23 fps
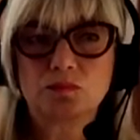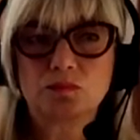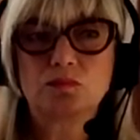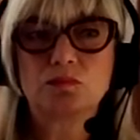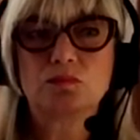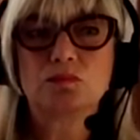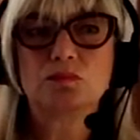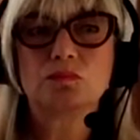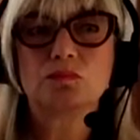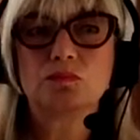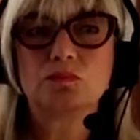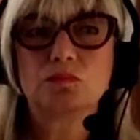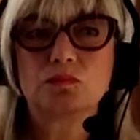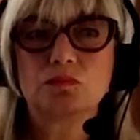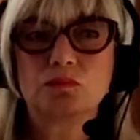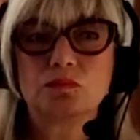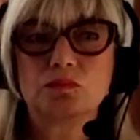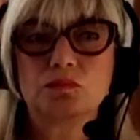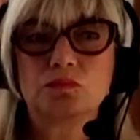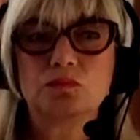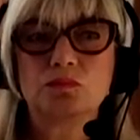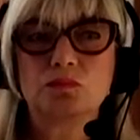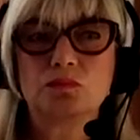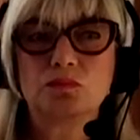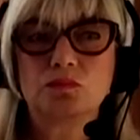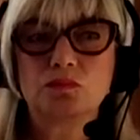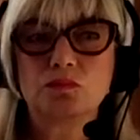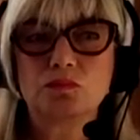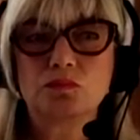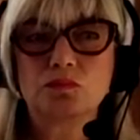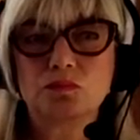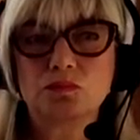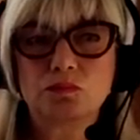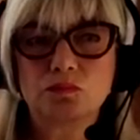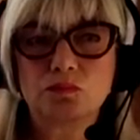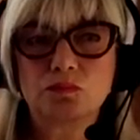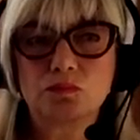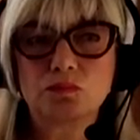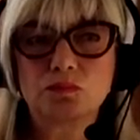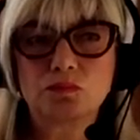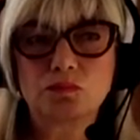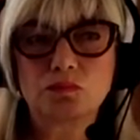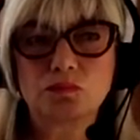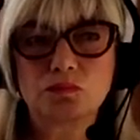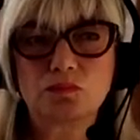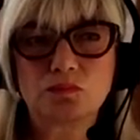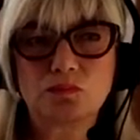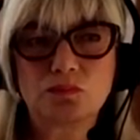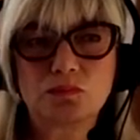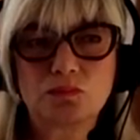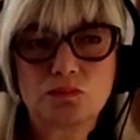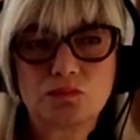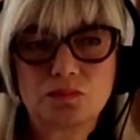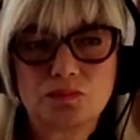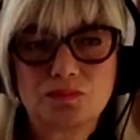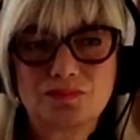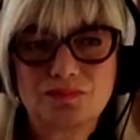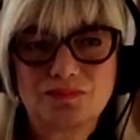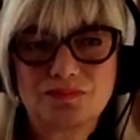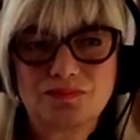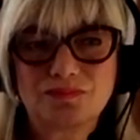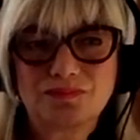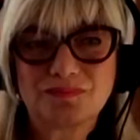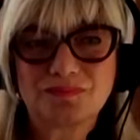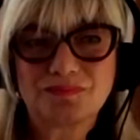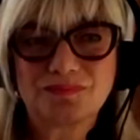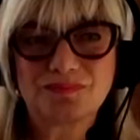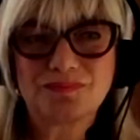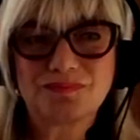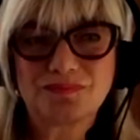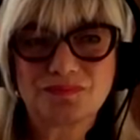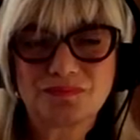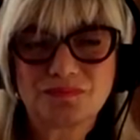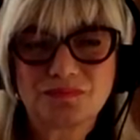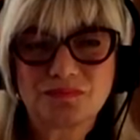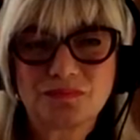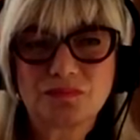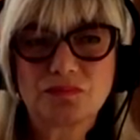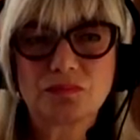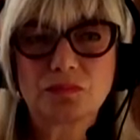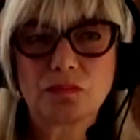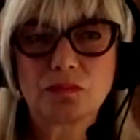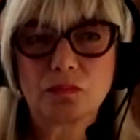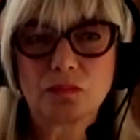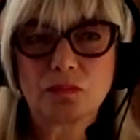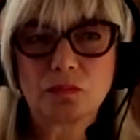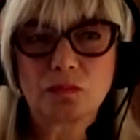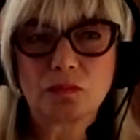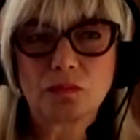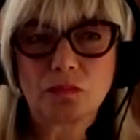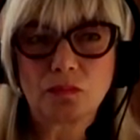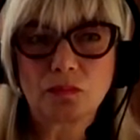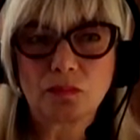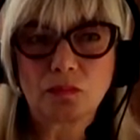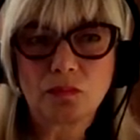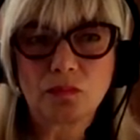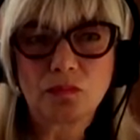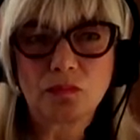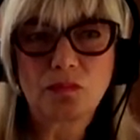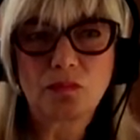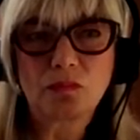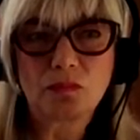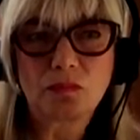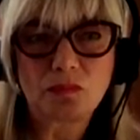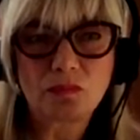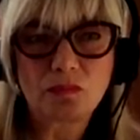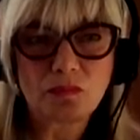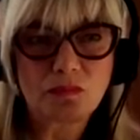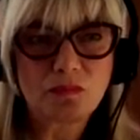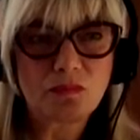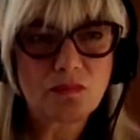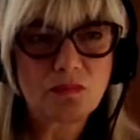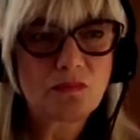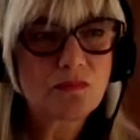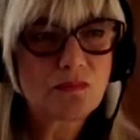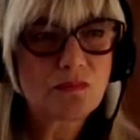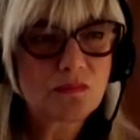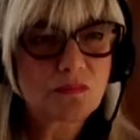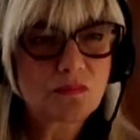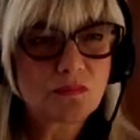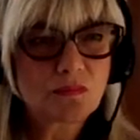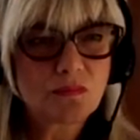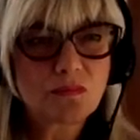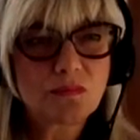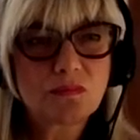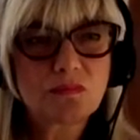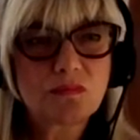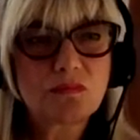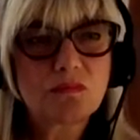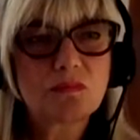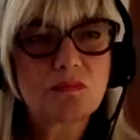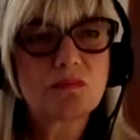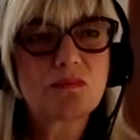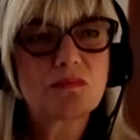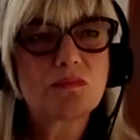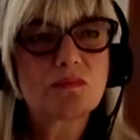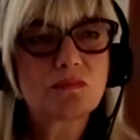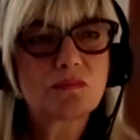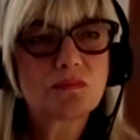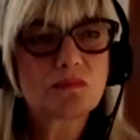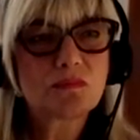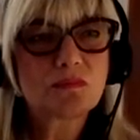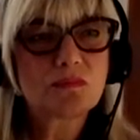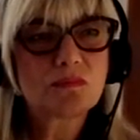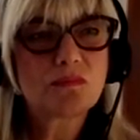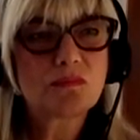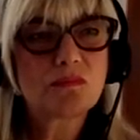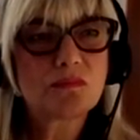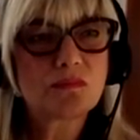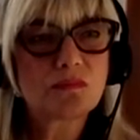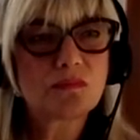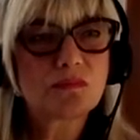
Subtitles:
The person shown says nothing.